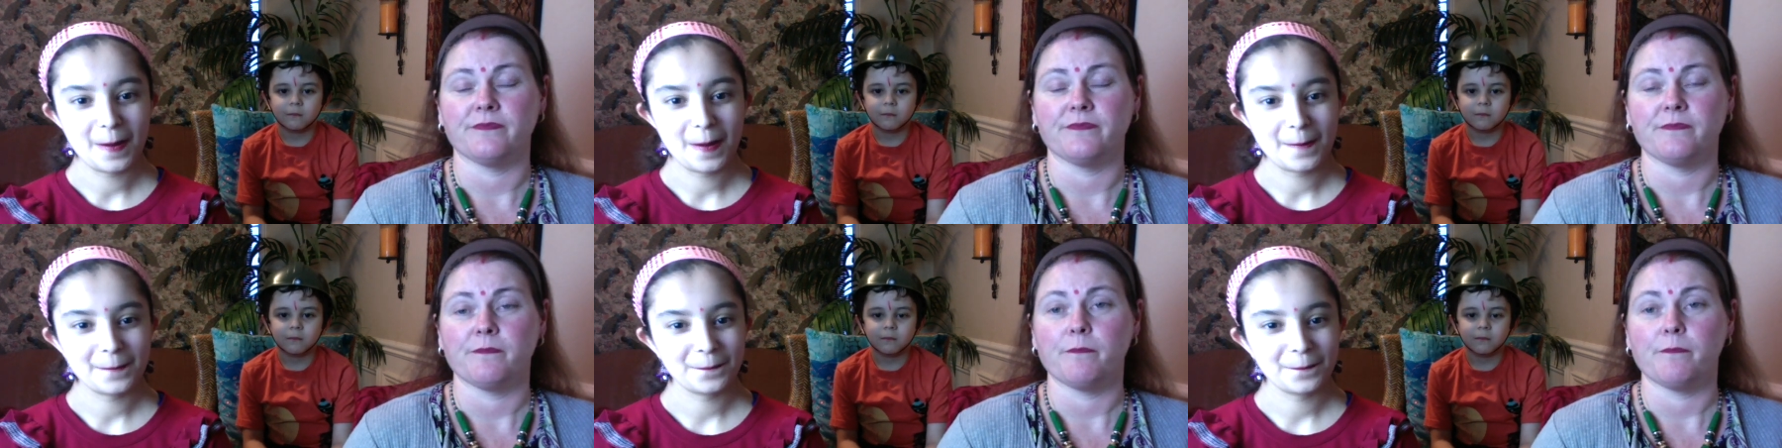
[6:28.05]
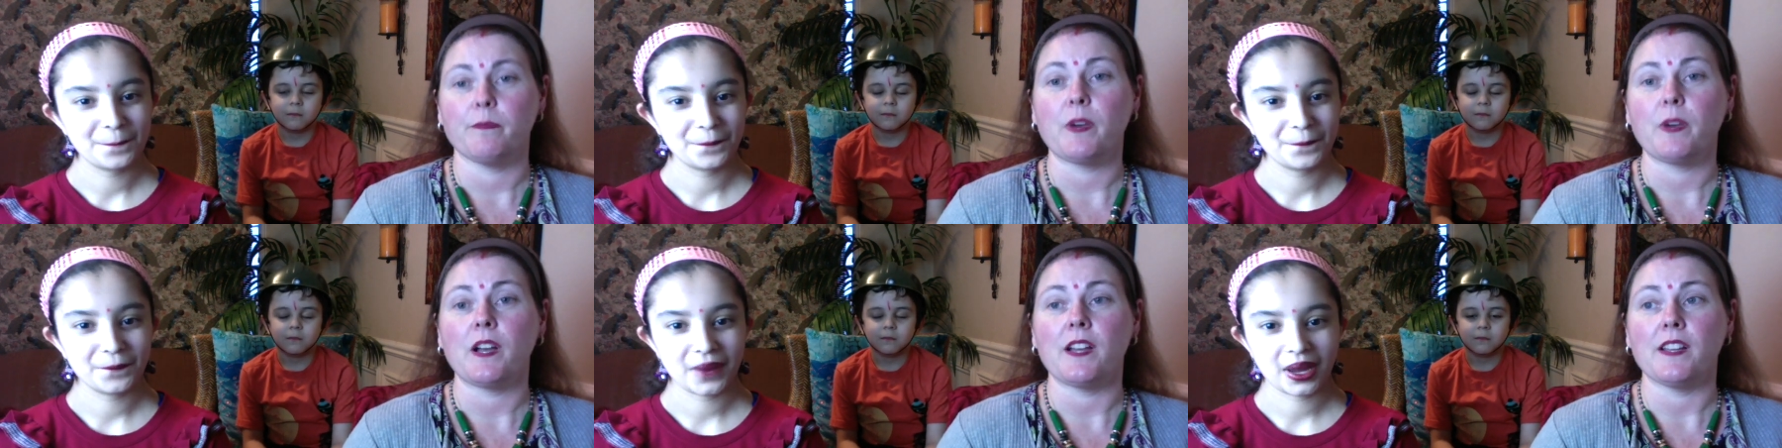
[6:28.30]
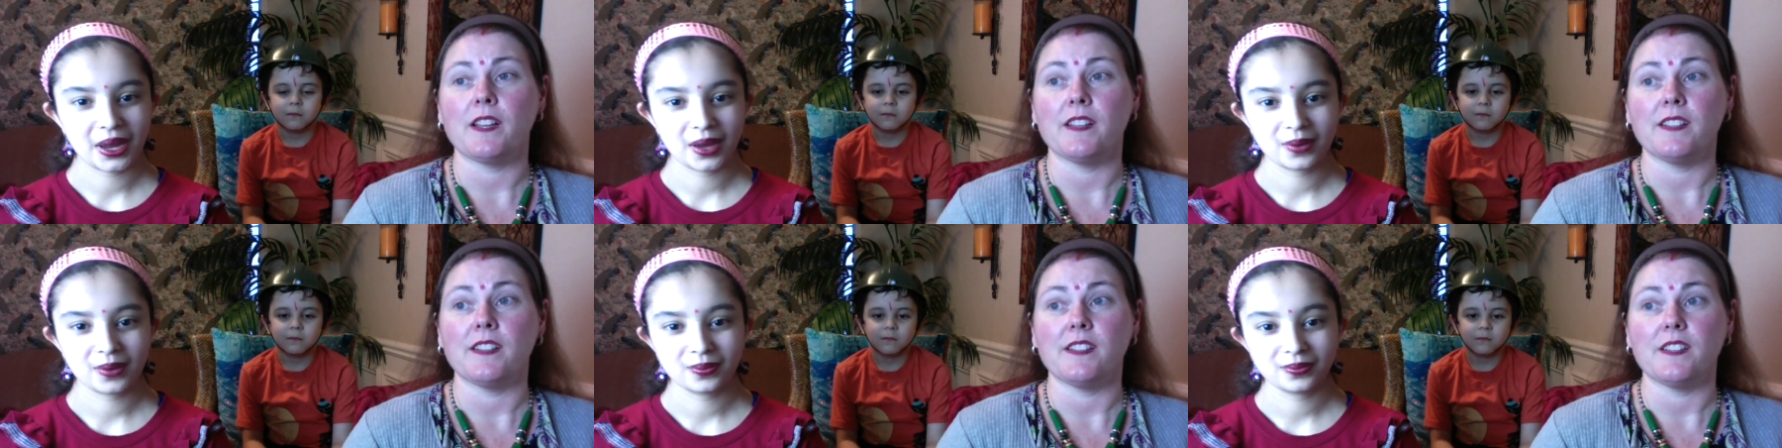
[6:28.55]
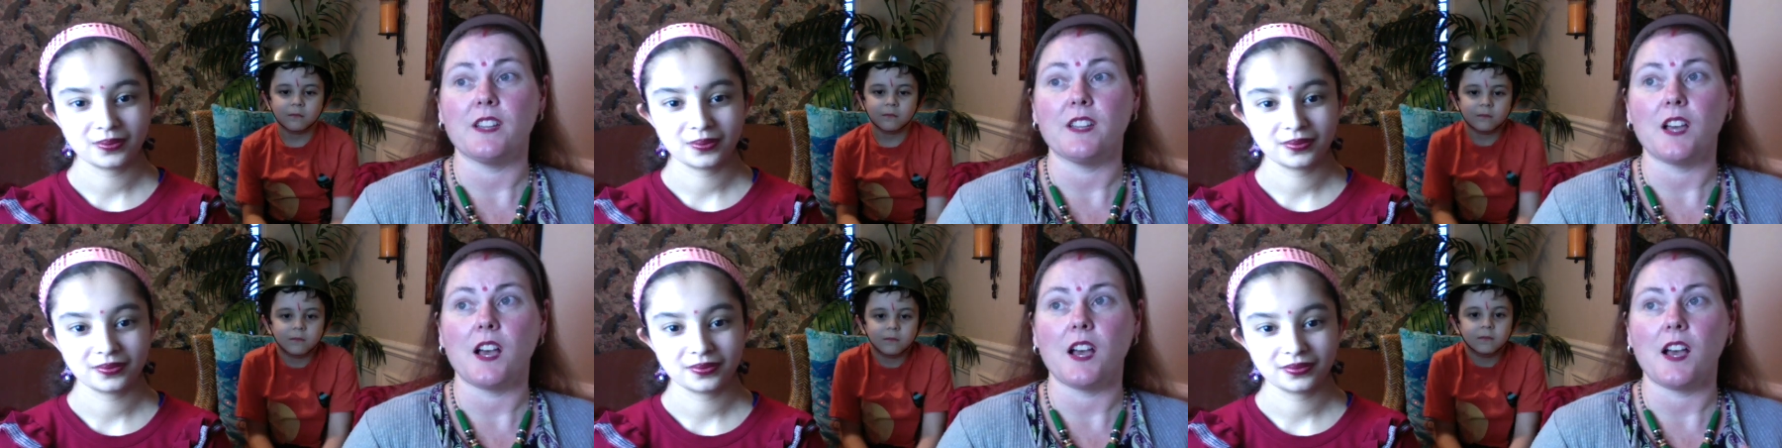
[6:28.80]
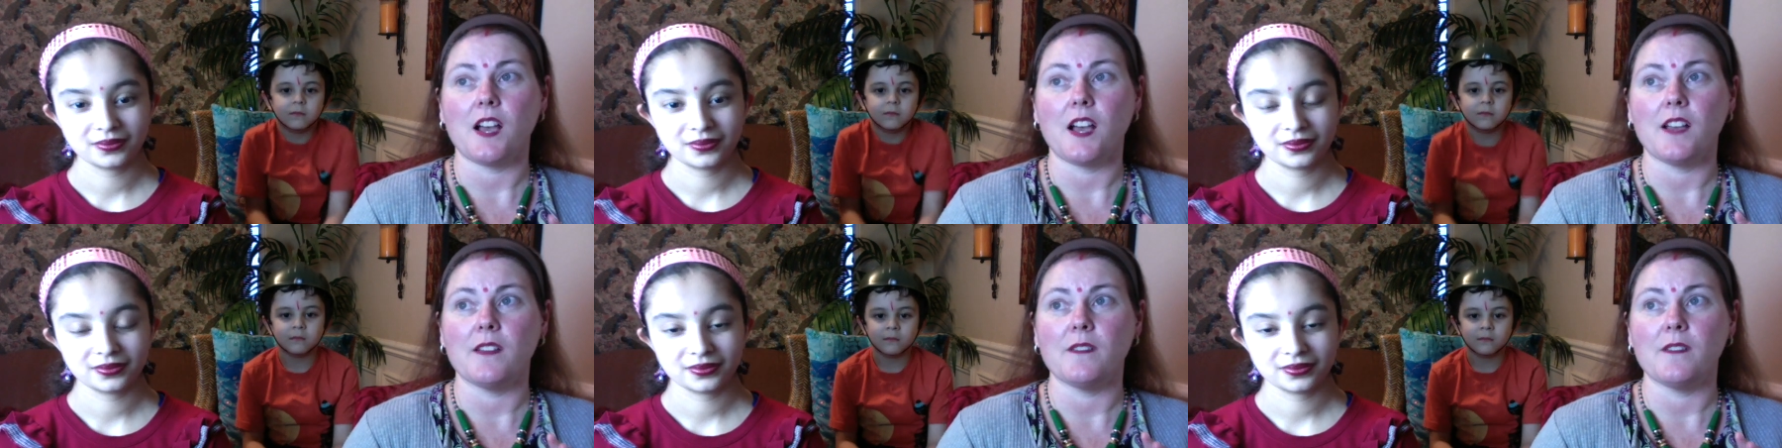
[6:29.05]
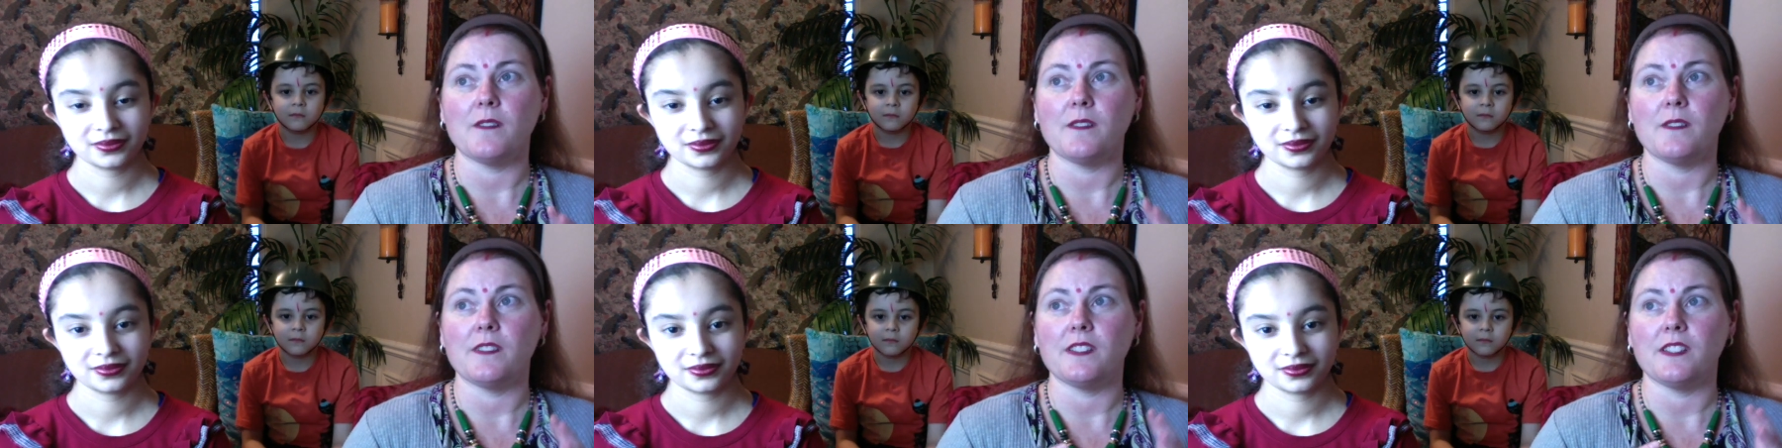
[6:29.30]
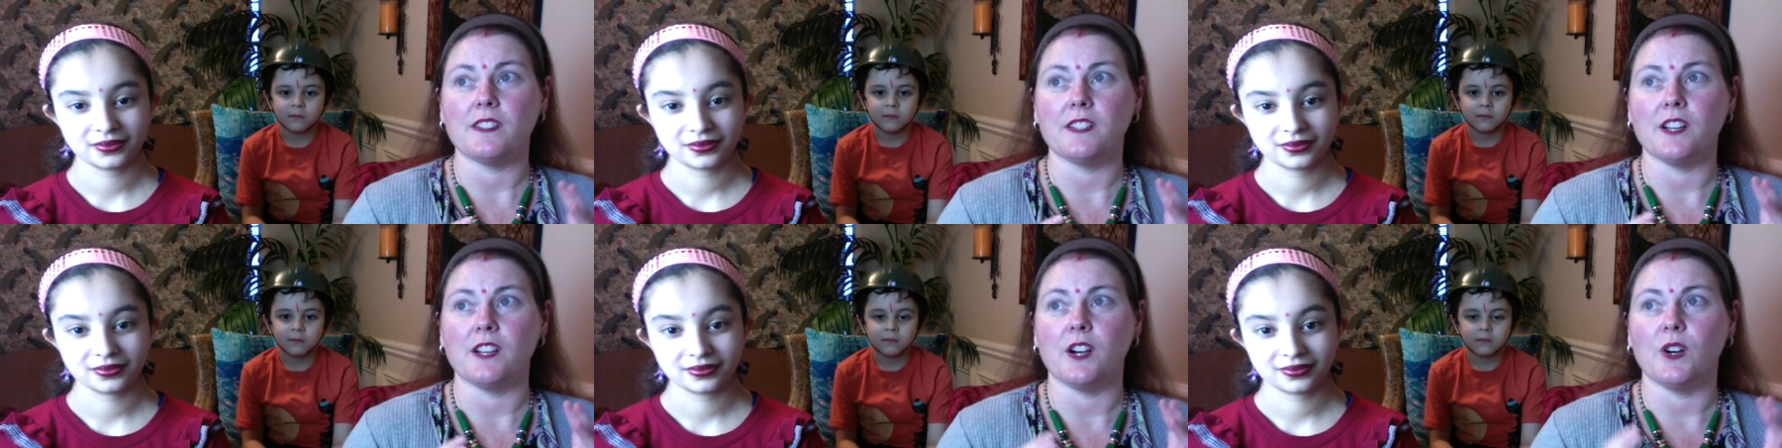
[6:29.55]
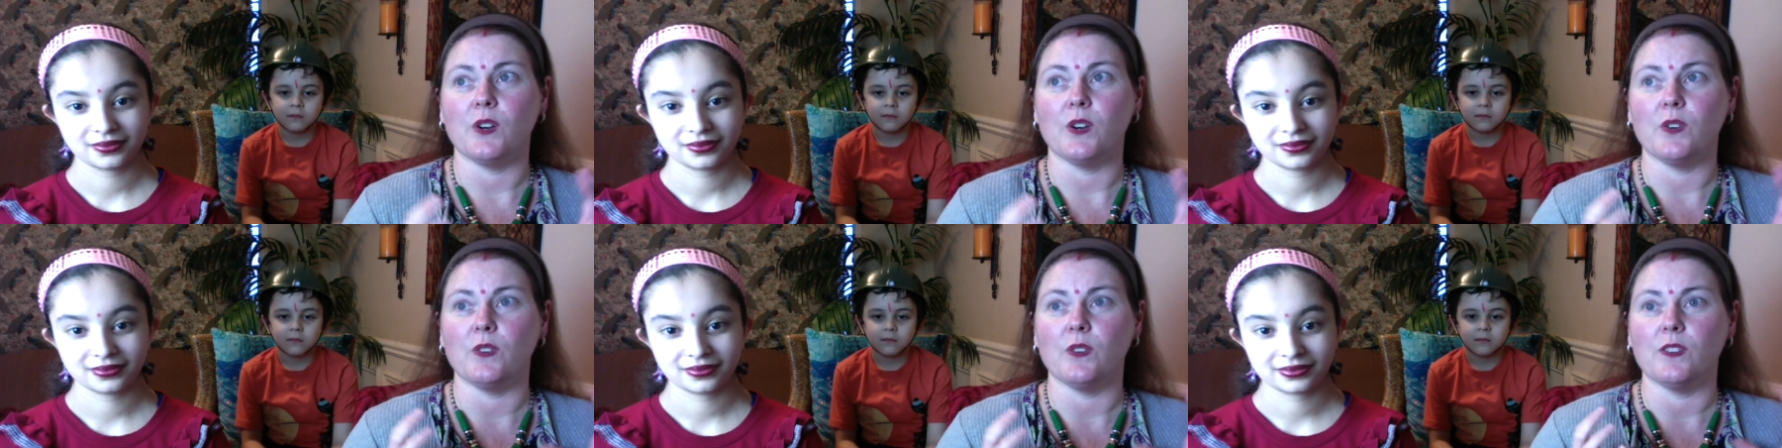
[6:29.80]
Speaker 1: But mm-hmm. you
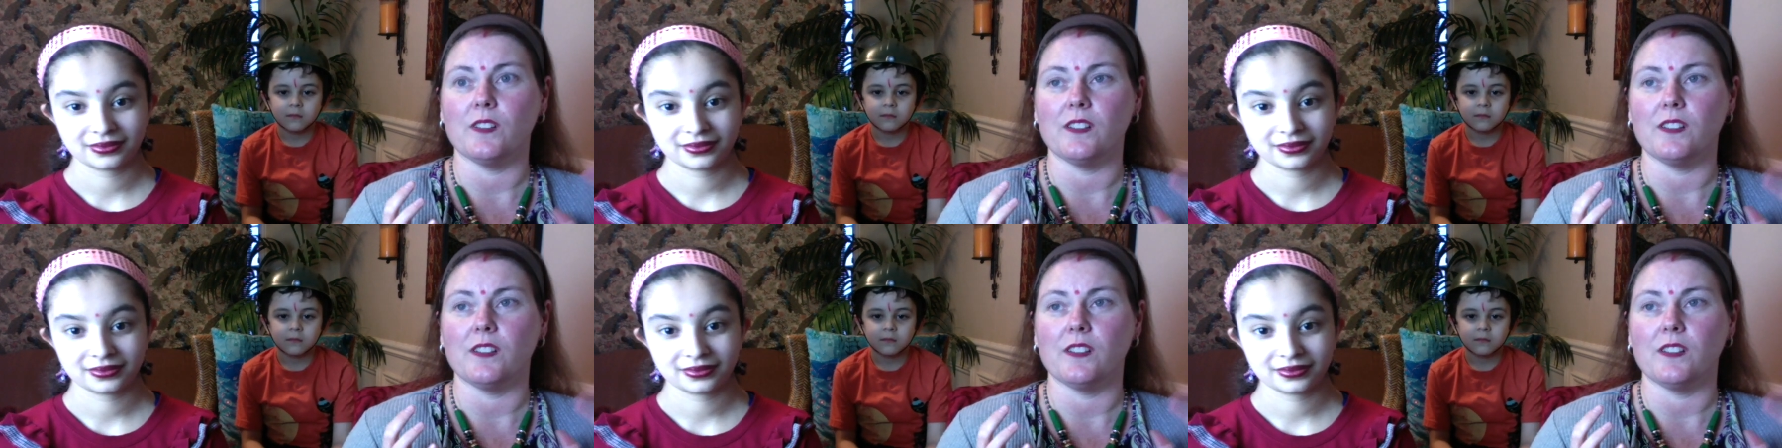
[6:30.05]
know.